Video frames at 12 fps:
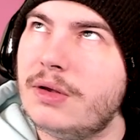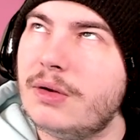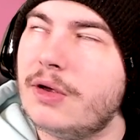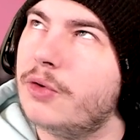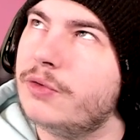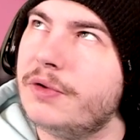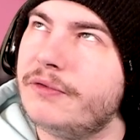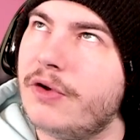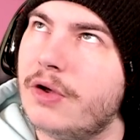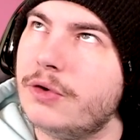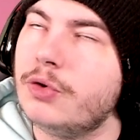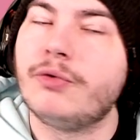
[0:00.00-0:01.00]
or the
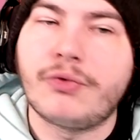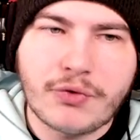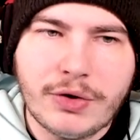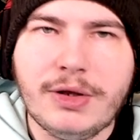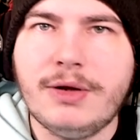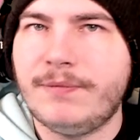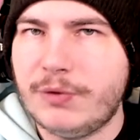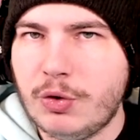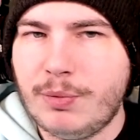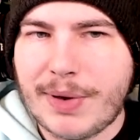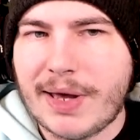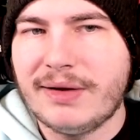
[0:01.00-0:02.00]
4, no, 3 new
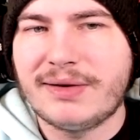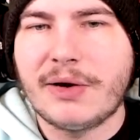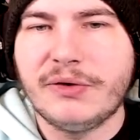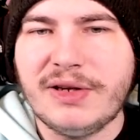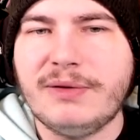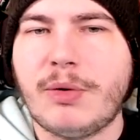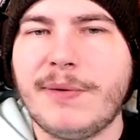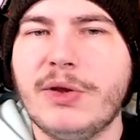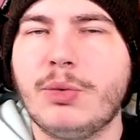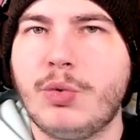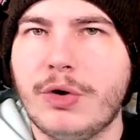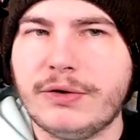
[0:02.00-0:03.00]
pets. I would say it's probably the
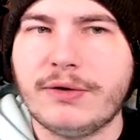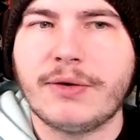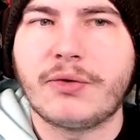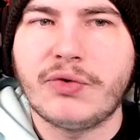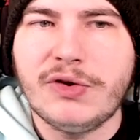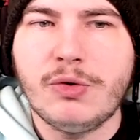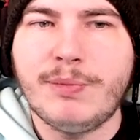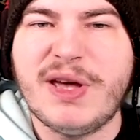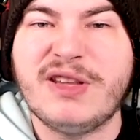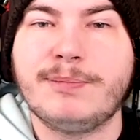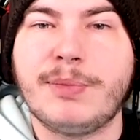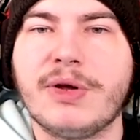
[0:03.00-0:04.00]
worst of the 3 new
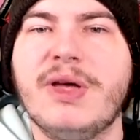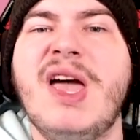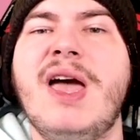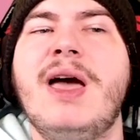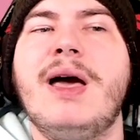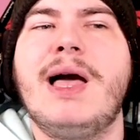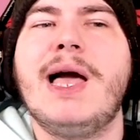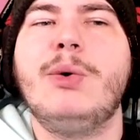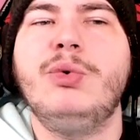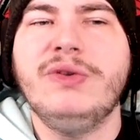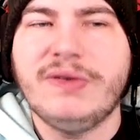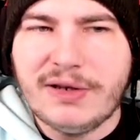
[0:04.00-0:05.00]
pets, but I
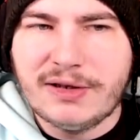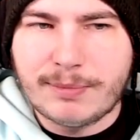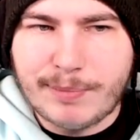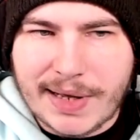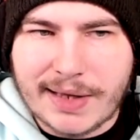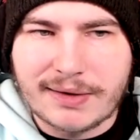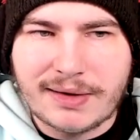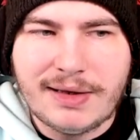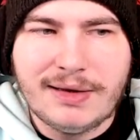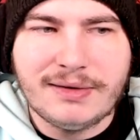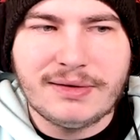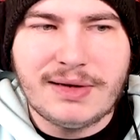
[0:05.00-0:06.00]
wouldn't say it's bad. It
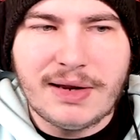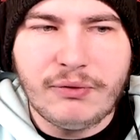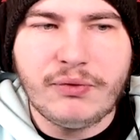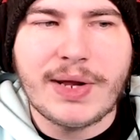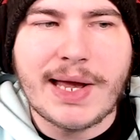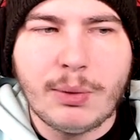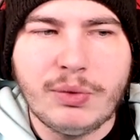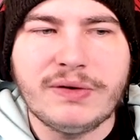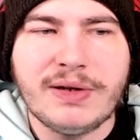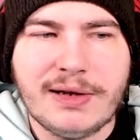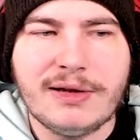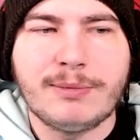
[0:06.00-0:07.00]
is I would
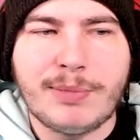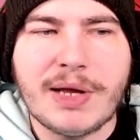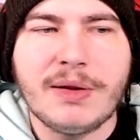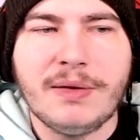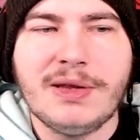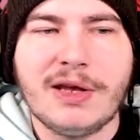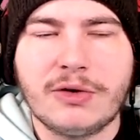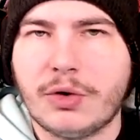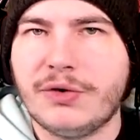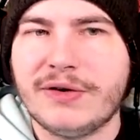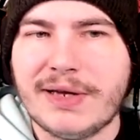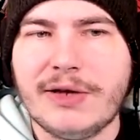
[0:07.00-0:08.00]
say it is better than the
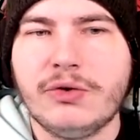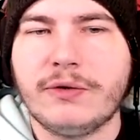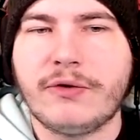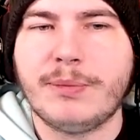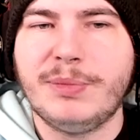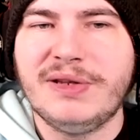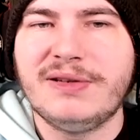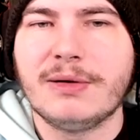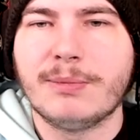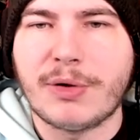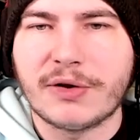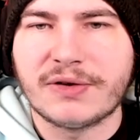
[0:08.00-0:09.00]
Exalted Angel for beating
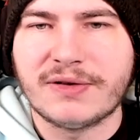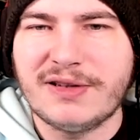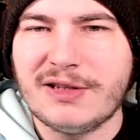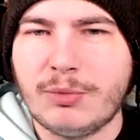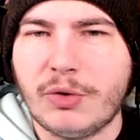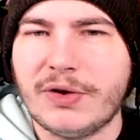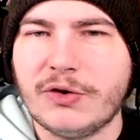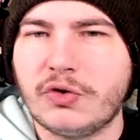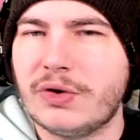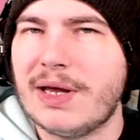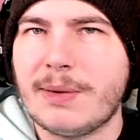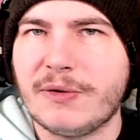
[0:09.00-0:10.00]
bosses. This is mostly just
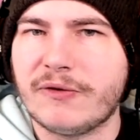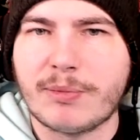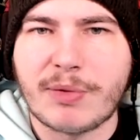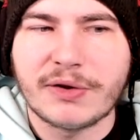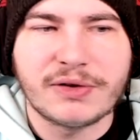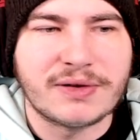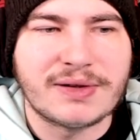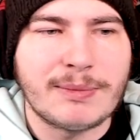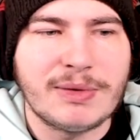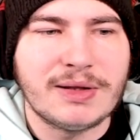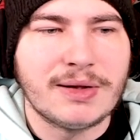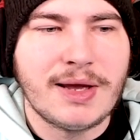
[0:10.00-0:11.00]
going to help you for bosses. I
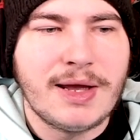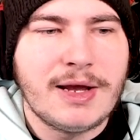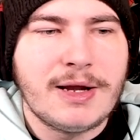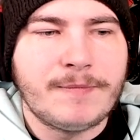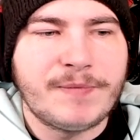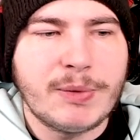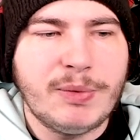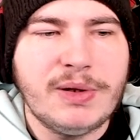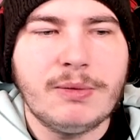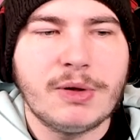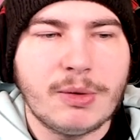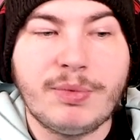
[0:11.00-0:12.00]
mean, the
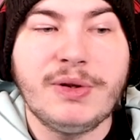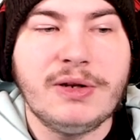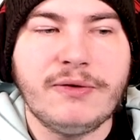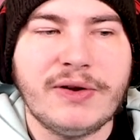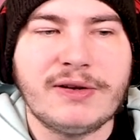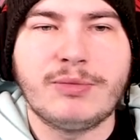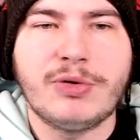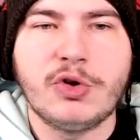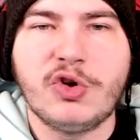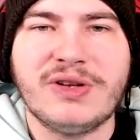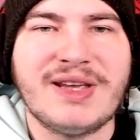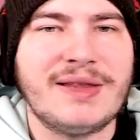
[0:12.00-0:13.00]
bleed effect is pretty
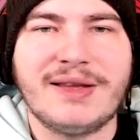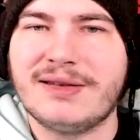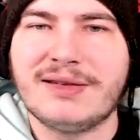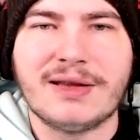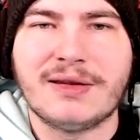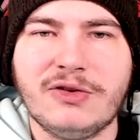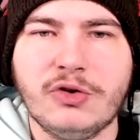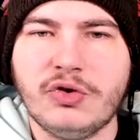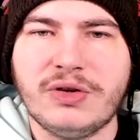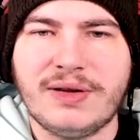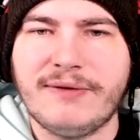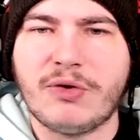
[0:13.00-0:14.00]
good, and like I said,
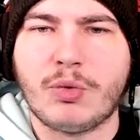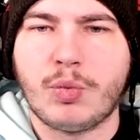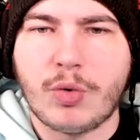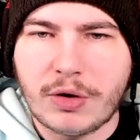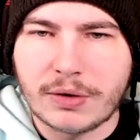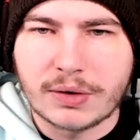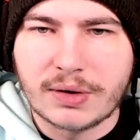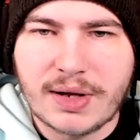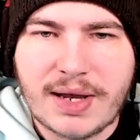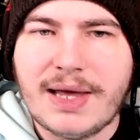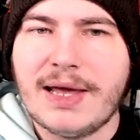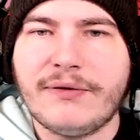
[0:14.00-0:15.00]
just a level 1.
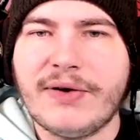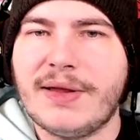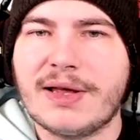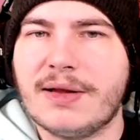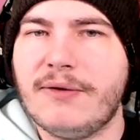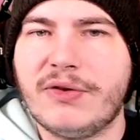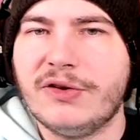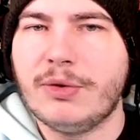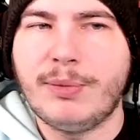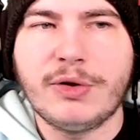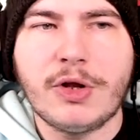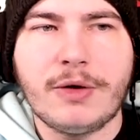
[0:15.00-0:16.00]
If I like level this
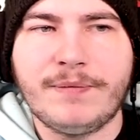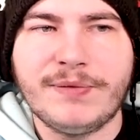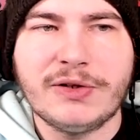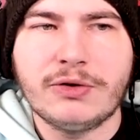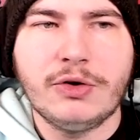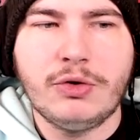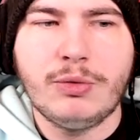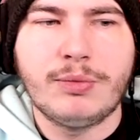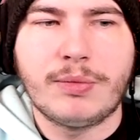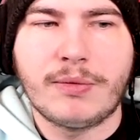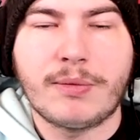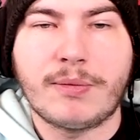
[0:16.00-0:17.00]
up a lot, it's going to do
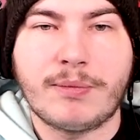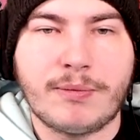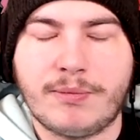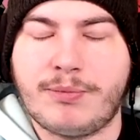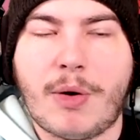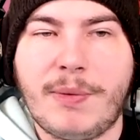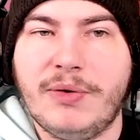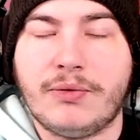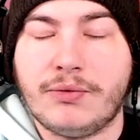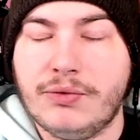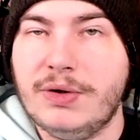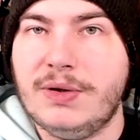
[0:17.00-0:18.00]
probably
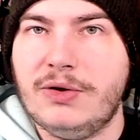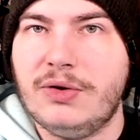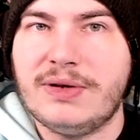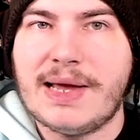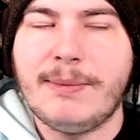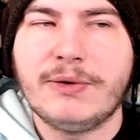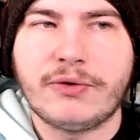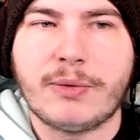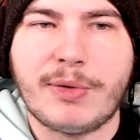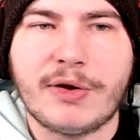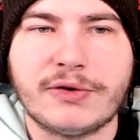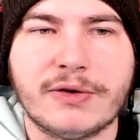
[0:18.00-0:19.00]
really good damage for
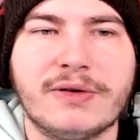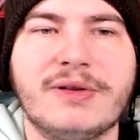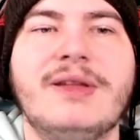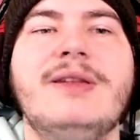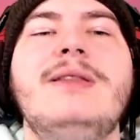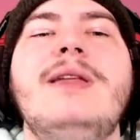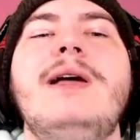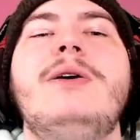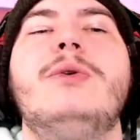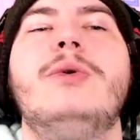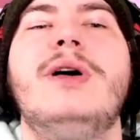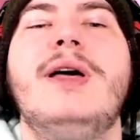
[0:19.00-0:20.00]
bosses.
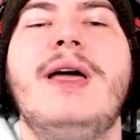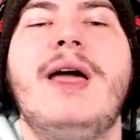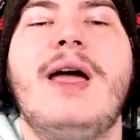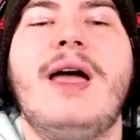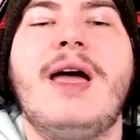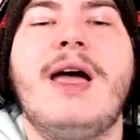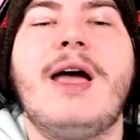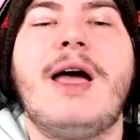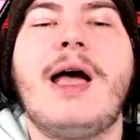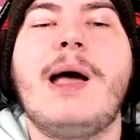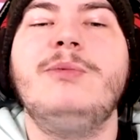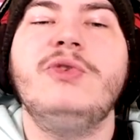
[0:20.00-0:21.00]
Now,
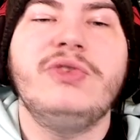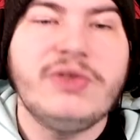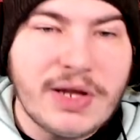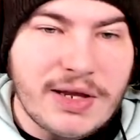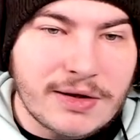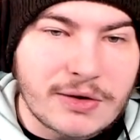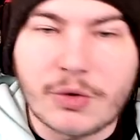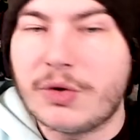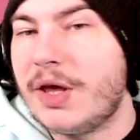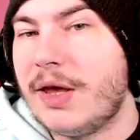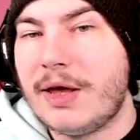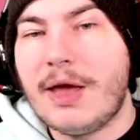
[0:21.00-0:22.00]
I'm just saying,
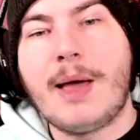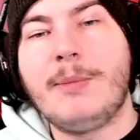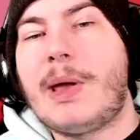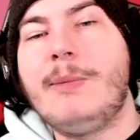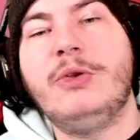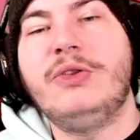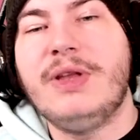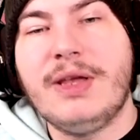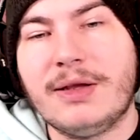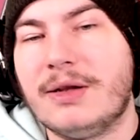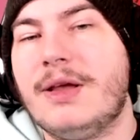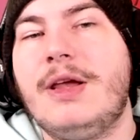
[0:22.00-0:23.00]
okay, I'm just
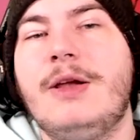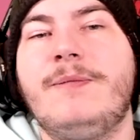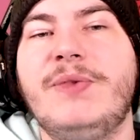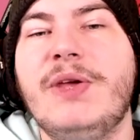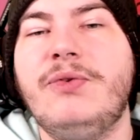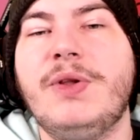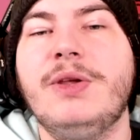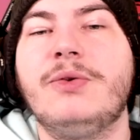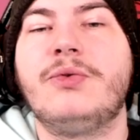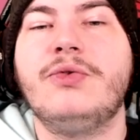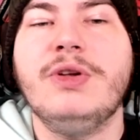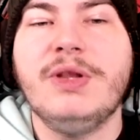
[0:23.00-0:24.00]
saying, if they
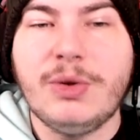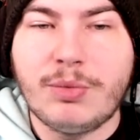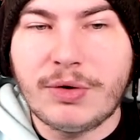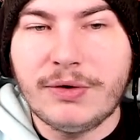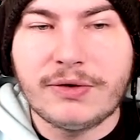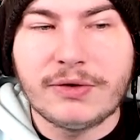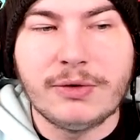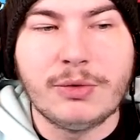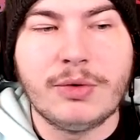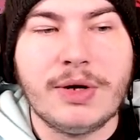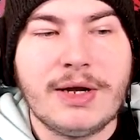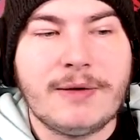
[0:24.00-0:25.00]
really want
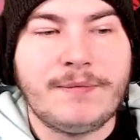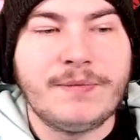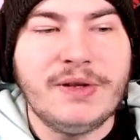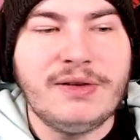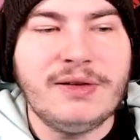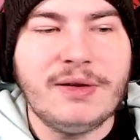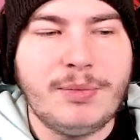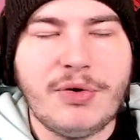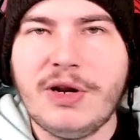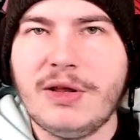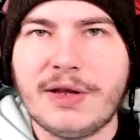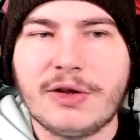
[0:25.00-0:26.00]
to, this is a
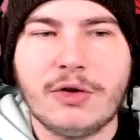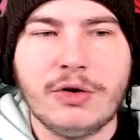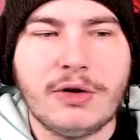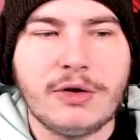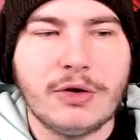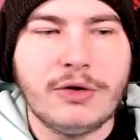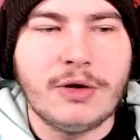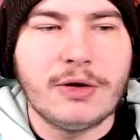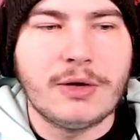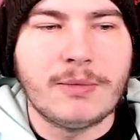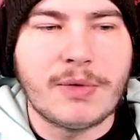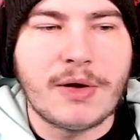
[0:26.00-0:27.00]
pretty like good
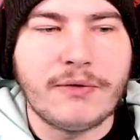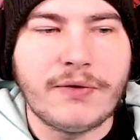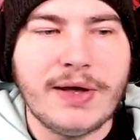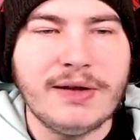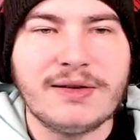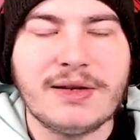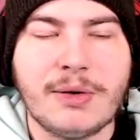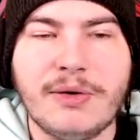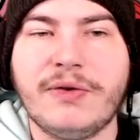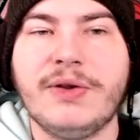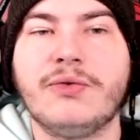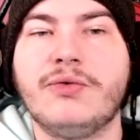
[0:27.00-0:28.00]
effect. Now, if
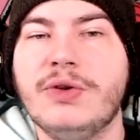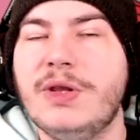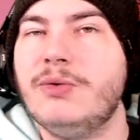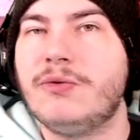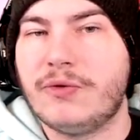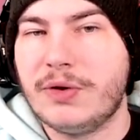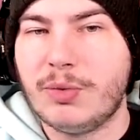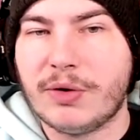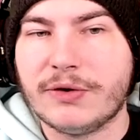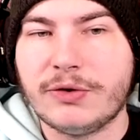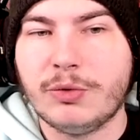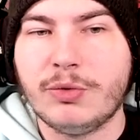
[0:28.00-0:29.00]
they really
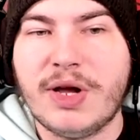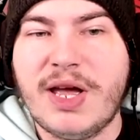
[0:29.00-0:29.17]
want to,